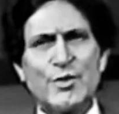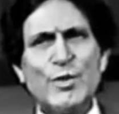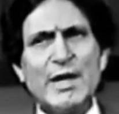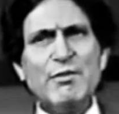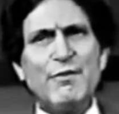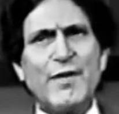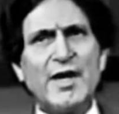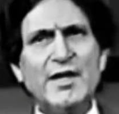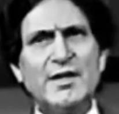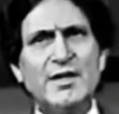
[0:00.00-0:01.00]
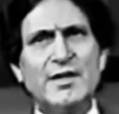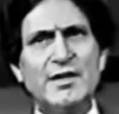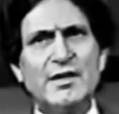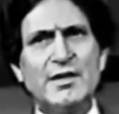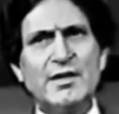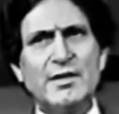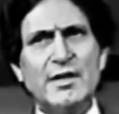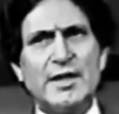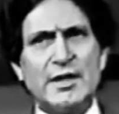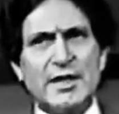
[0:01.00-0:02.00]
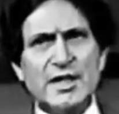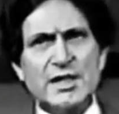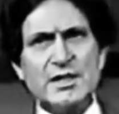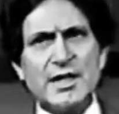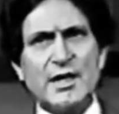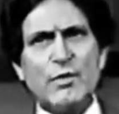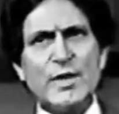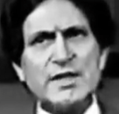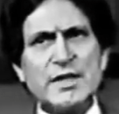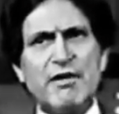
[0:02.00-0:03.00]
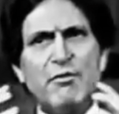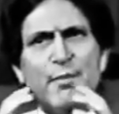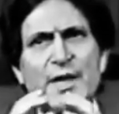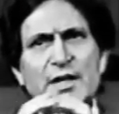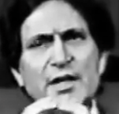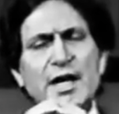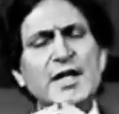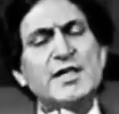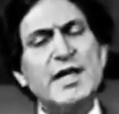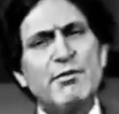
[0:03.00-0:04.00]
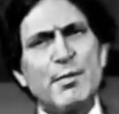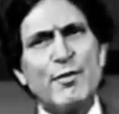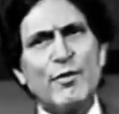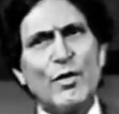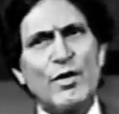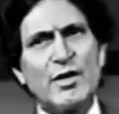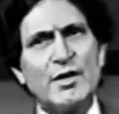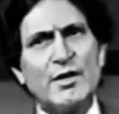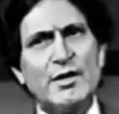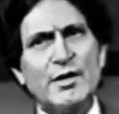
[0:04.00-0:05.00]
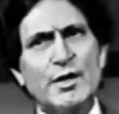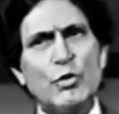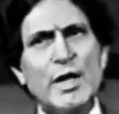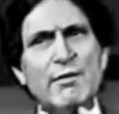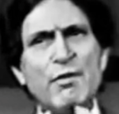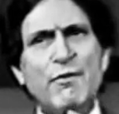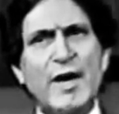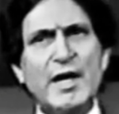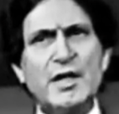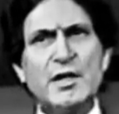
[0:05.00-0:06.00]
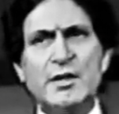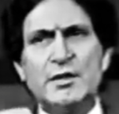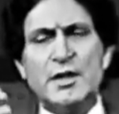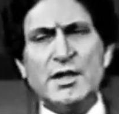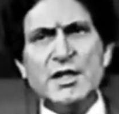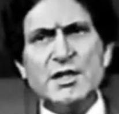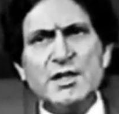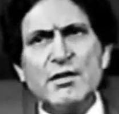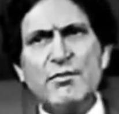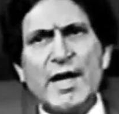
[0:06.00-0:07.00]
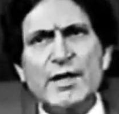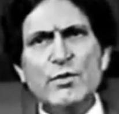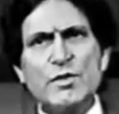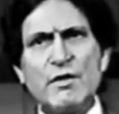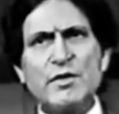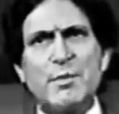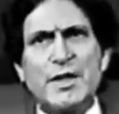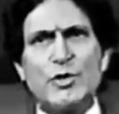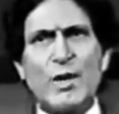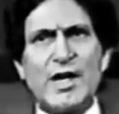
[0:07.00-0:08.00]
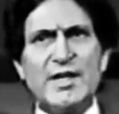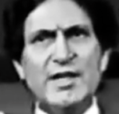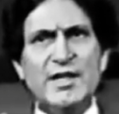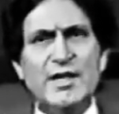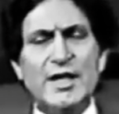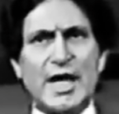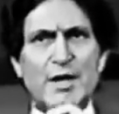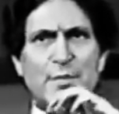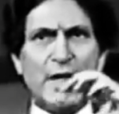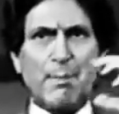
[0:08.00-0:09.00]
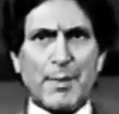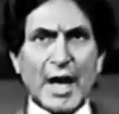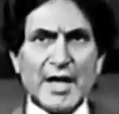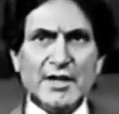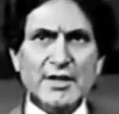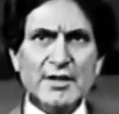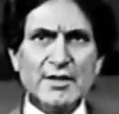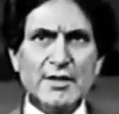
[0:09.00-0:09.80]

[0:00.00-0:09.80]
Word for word: Today we find that the East and West have met as never before. Today we find the Eastern values of spirituality can be applied